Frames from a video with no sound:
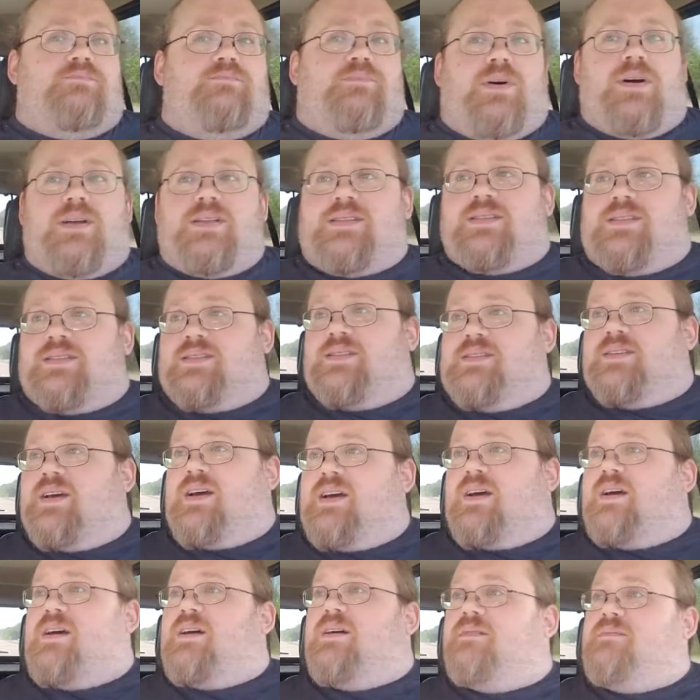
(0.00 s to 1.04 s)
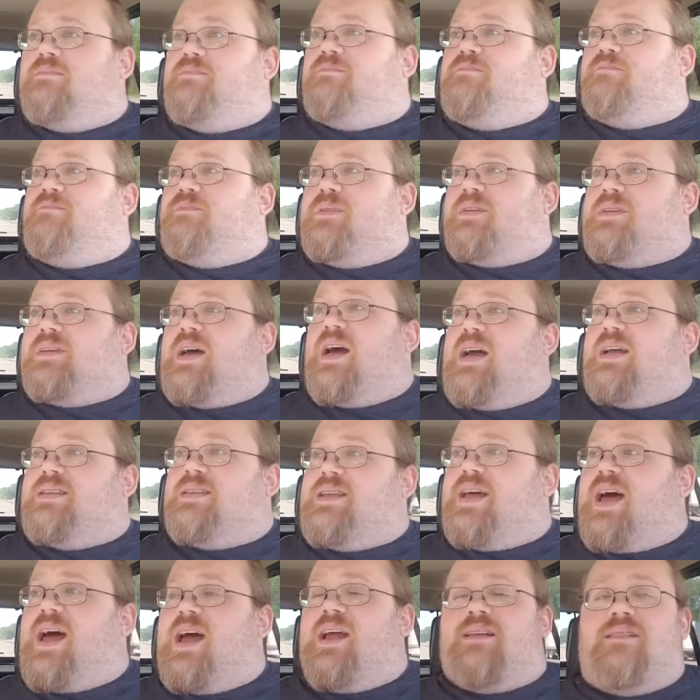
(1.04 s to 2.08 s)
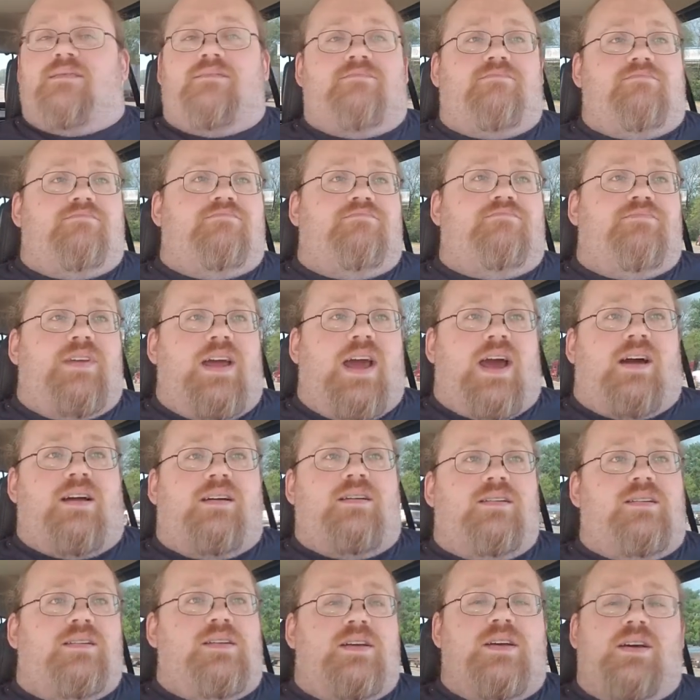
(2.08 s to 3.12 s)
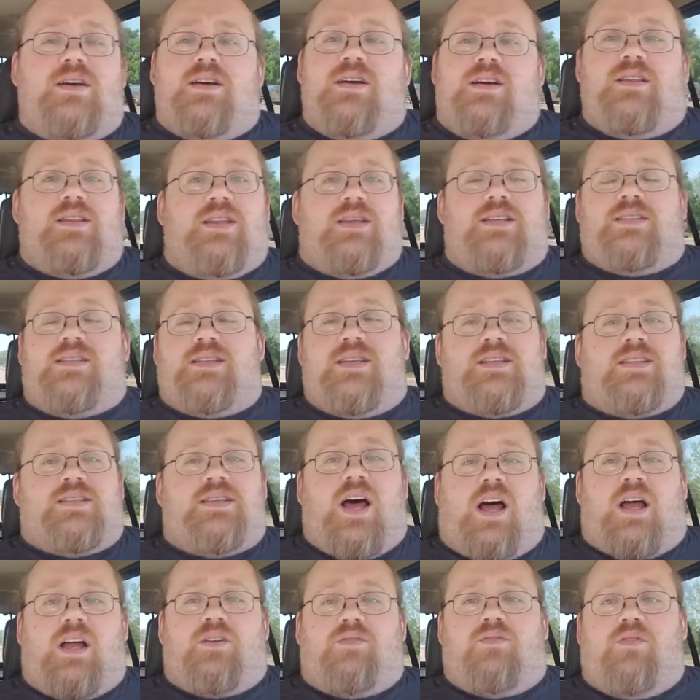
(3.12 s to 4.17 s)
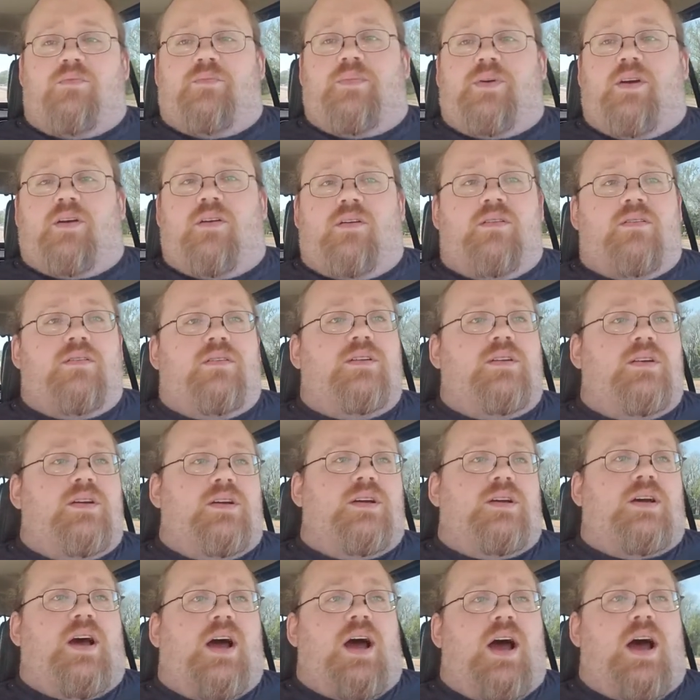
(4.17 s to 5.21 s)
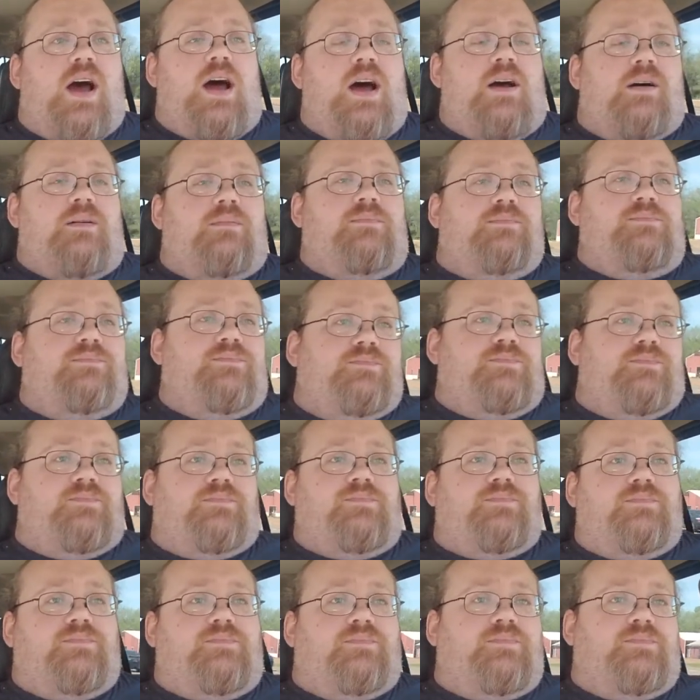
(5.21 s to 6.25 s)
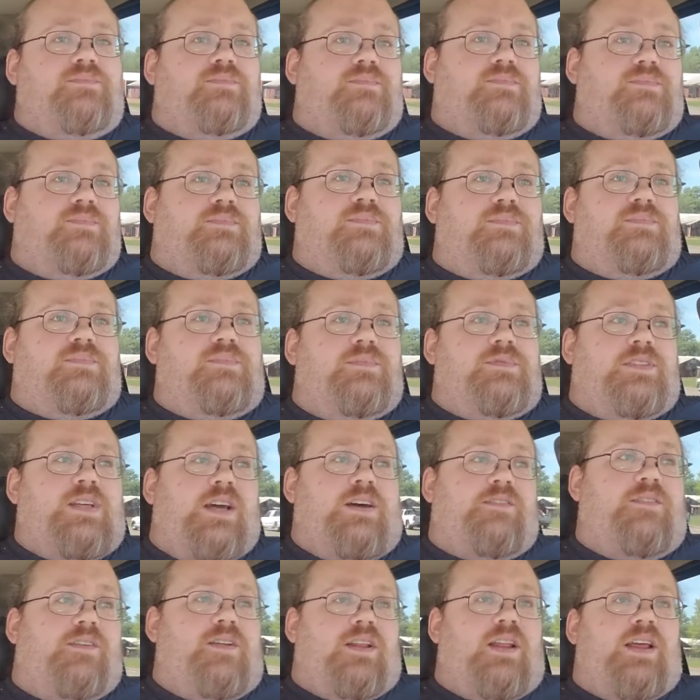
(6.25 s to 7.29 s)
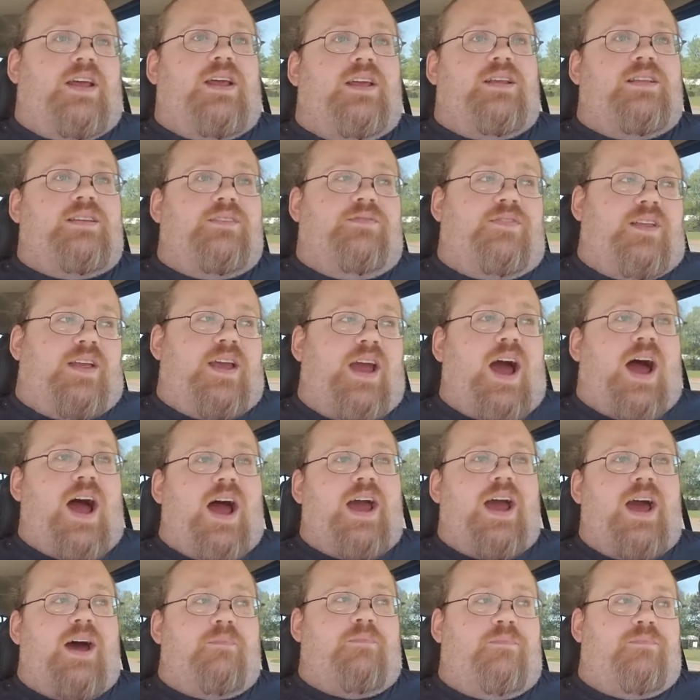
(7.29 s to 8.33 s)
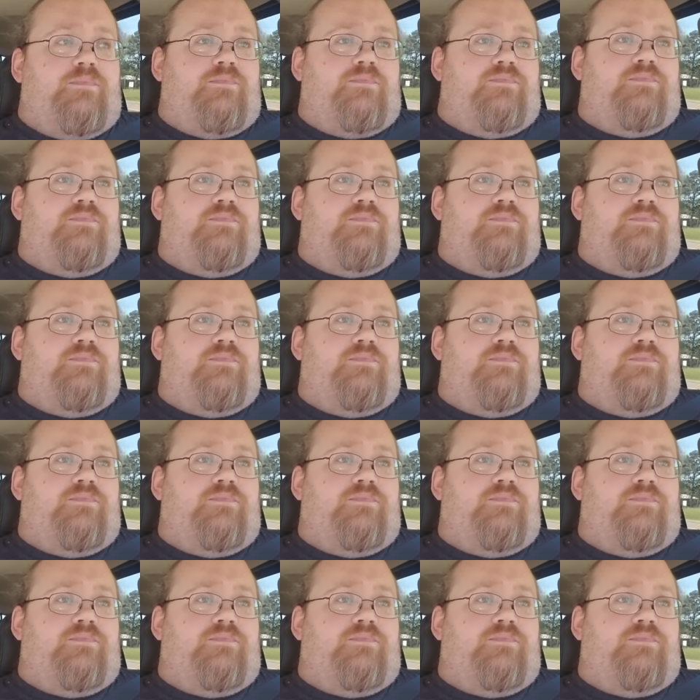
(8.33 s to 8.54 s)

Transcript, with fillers: but uh, besides that, yeah, this is a solid root beer. Um, definitely, definitely high up,